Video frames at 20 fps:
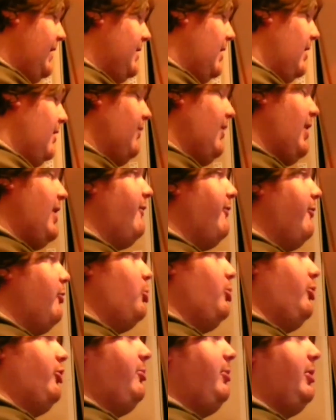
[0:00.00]
a godlike
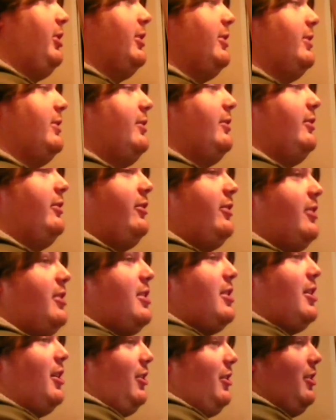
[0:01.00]
force, because
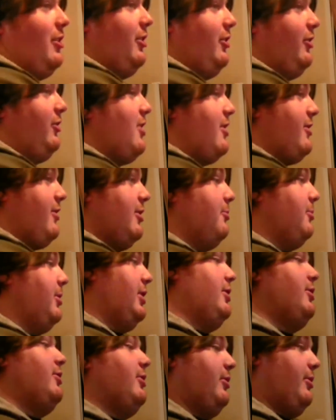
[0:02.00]
there is nothing we
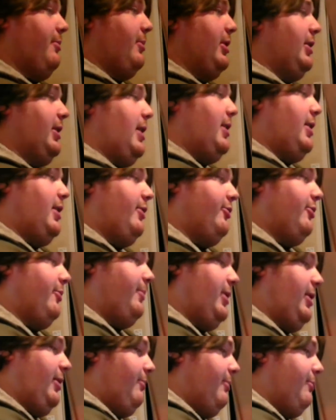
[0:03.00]
could do to bring down
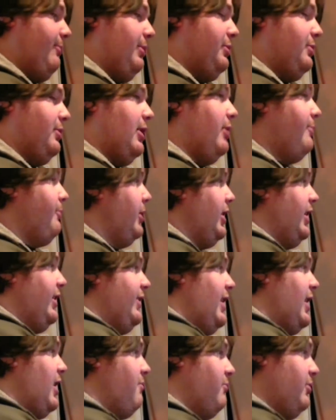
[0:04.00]
entropy. When we try to bring
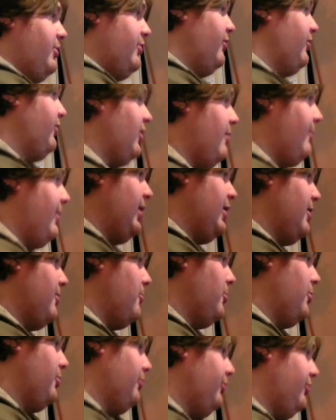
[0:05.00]
it down, we're just going to make it
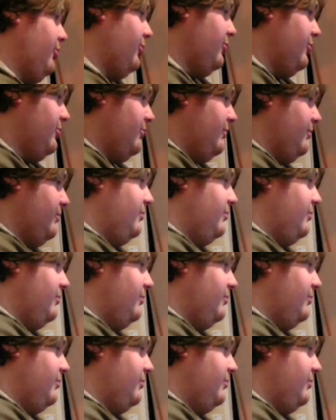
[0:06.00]
worse.